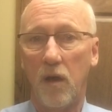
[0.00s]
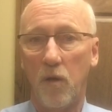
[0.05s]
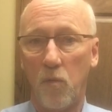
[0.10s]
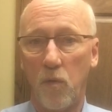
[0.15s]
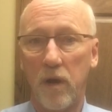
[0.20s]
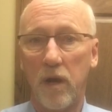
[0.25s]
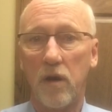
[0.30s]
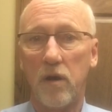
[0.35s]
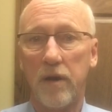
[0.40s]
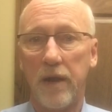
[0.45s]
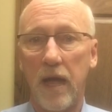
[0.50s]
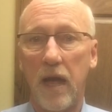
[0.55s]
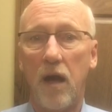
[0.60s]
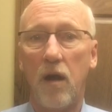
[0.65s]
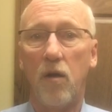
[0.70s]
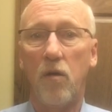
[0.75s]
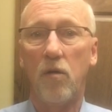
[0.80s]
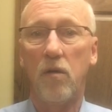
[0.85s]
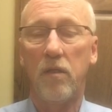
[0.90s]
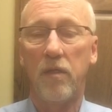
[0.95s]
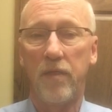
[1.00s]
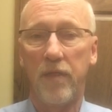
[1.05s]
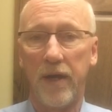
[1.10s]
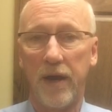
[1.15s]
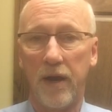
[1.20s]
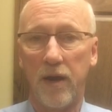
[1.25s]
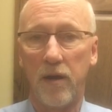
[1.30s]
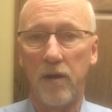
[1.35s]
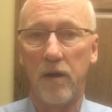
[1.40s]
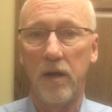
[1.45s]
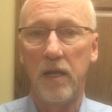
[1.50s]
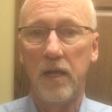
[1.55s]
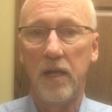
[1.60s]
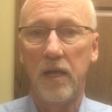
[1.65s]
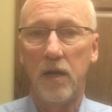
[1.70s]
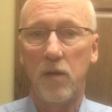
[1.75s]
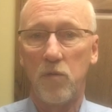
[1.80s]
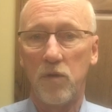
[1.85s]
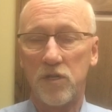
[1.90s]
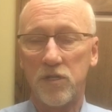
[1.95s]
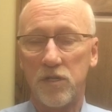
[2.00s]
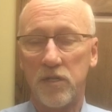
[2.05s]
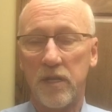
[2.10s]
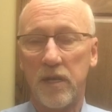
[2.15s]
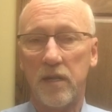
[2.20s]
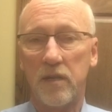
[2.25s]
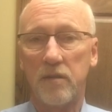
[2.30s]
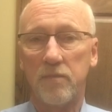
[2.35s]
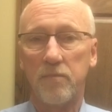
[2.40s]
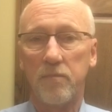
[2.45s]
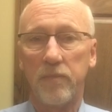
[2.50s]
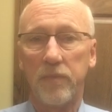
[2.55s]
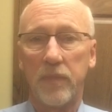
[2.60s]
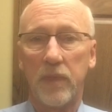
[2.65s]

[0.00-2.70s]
We are now there, which then